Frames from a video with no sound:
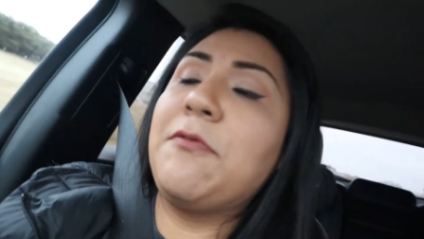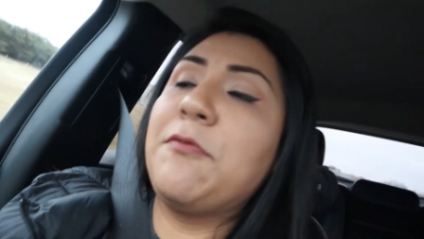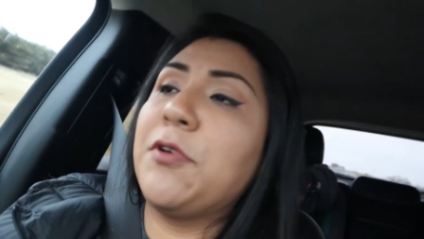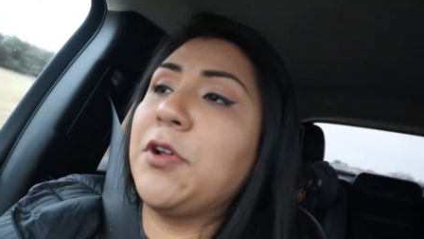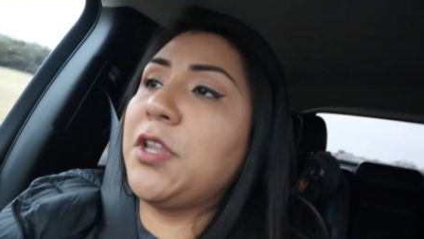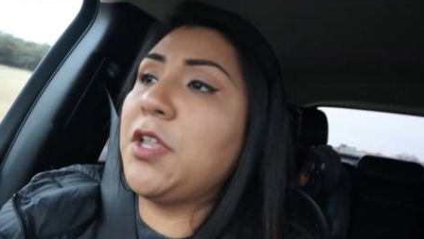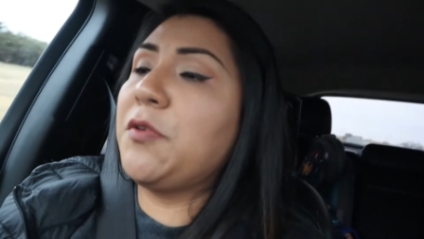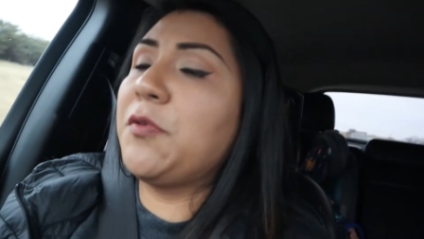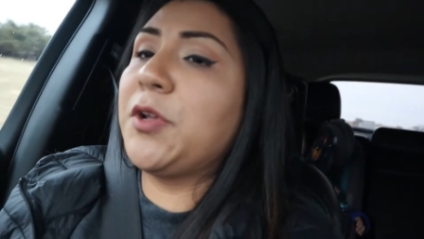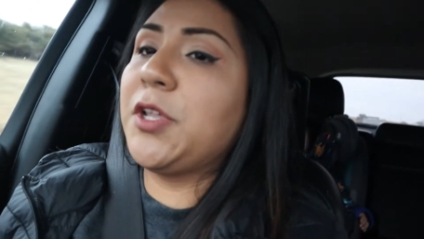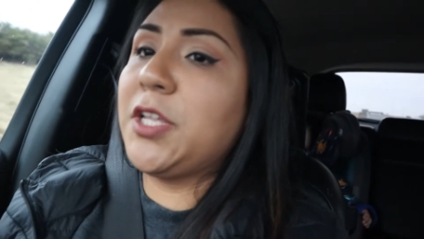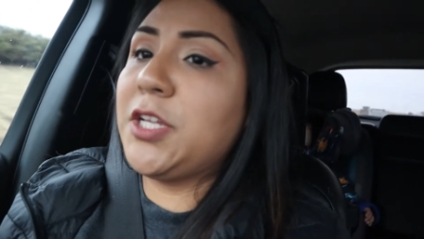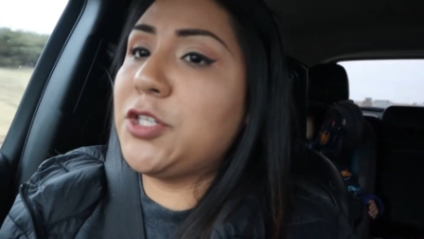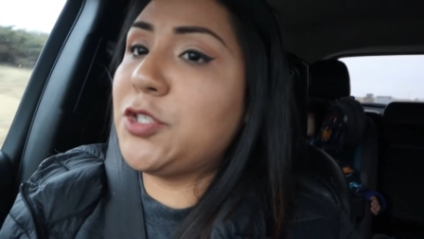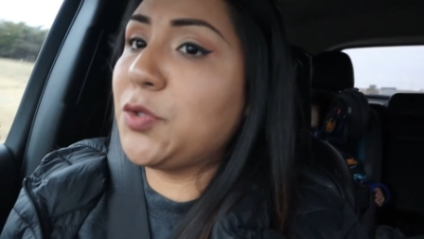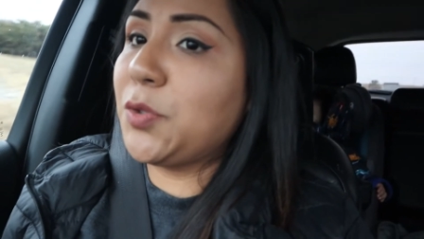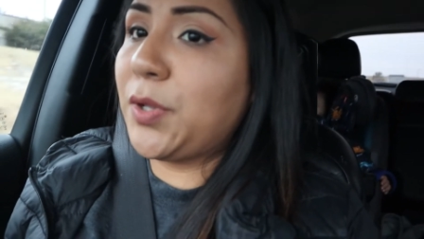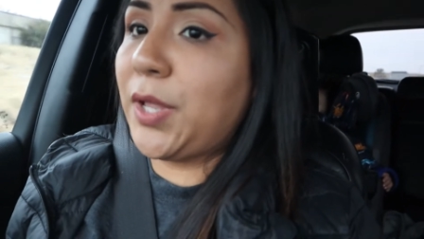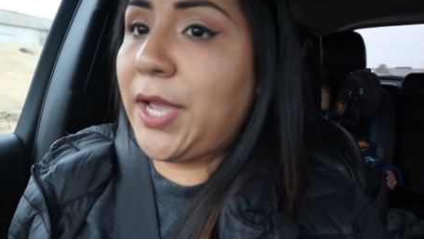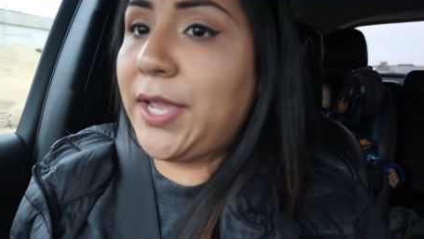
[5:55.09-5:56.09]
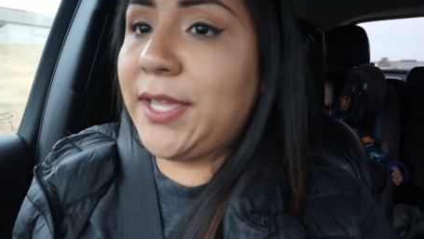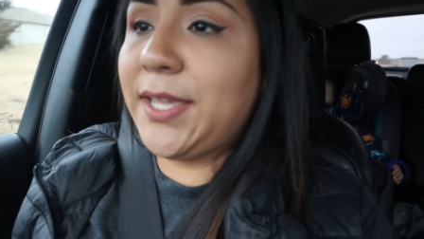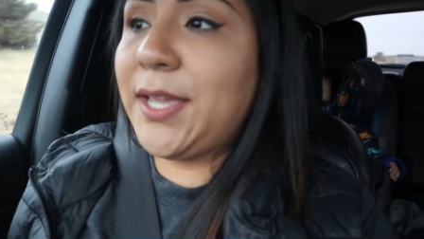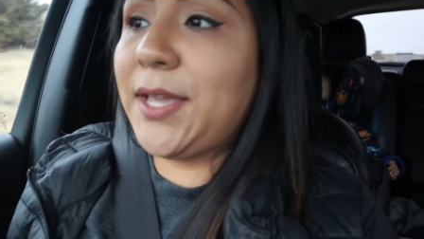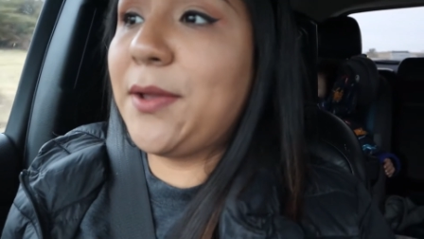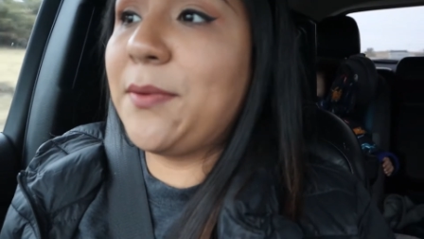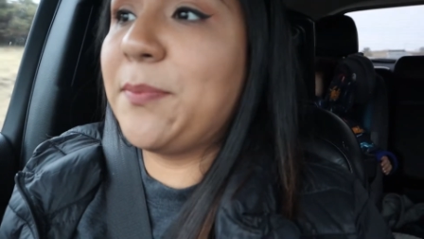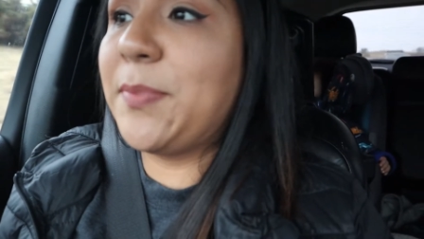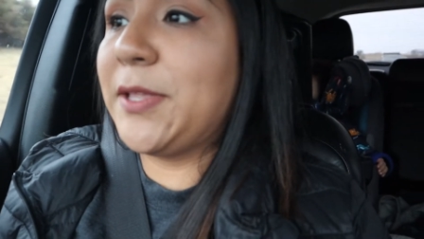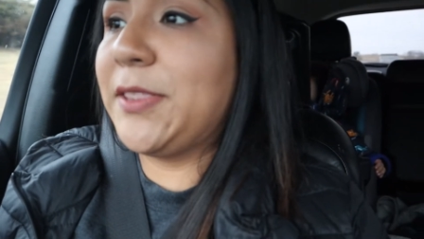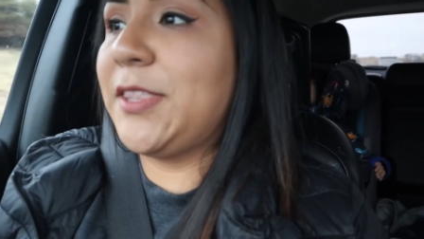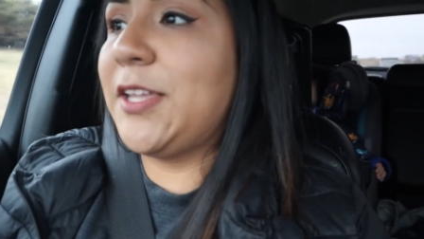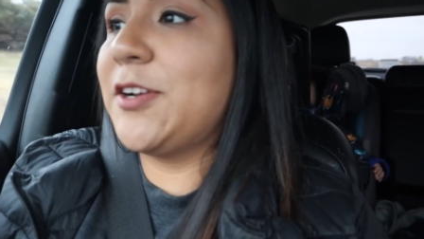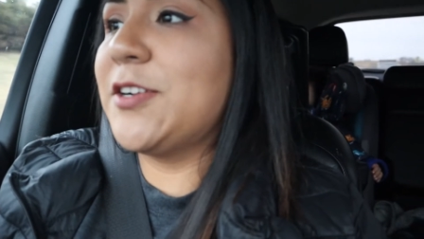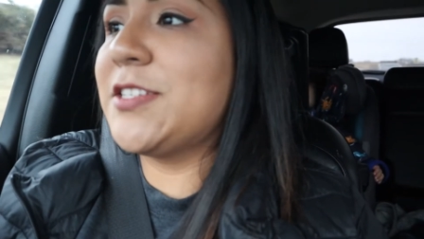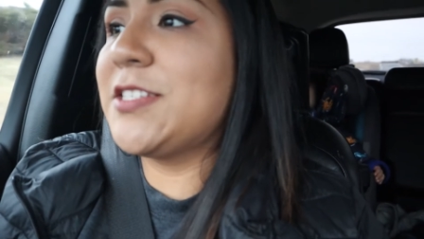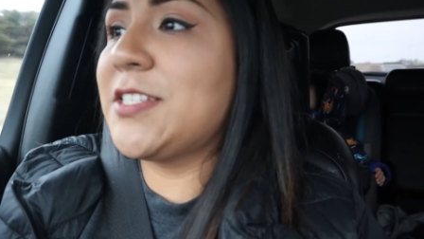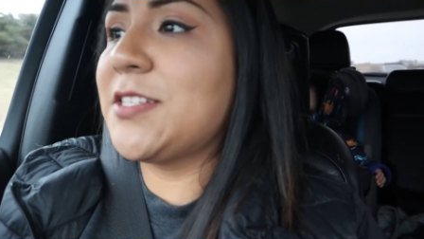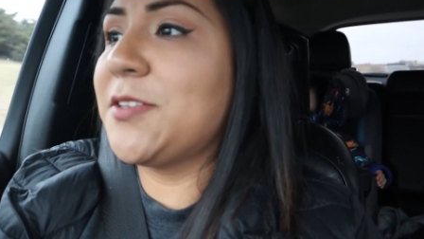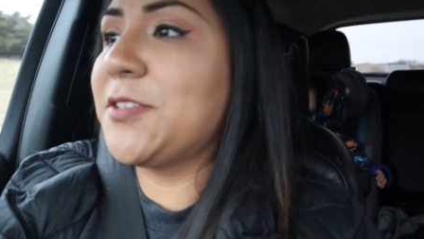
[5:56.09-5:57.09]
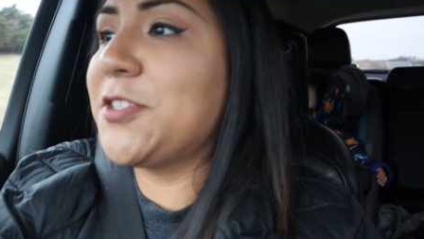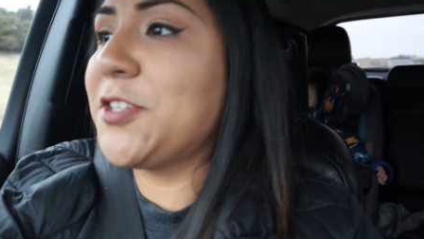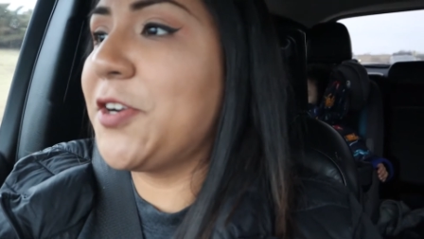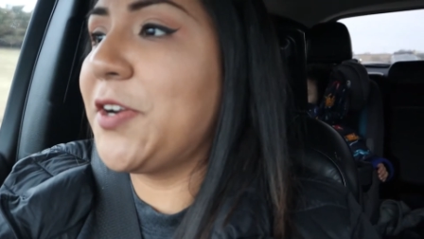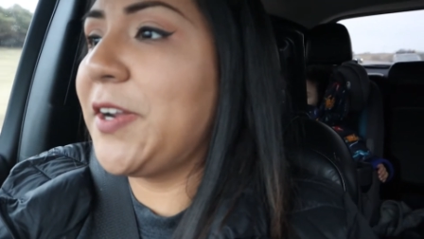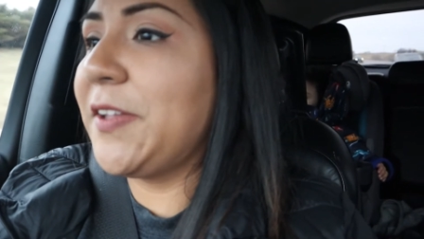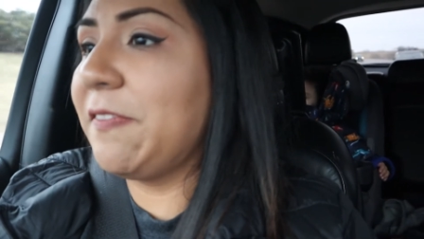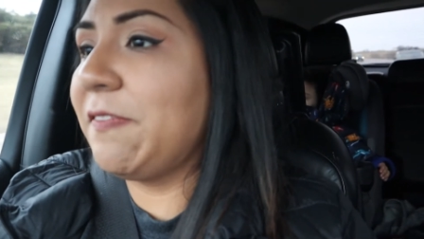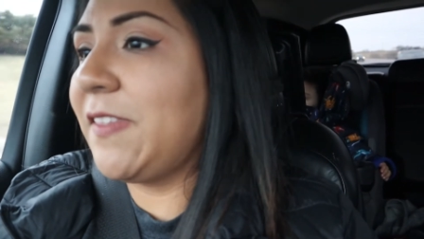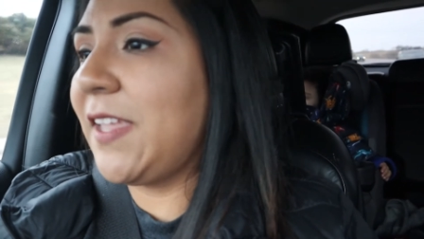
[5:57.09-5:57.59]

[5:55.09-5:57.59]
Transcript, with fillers: I really, really do like it, but there's certain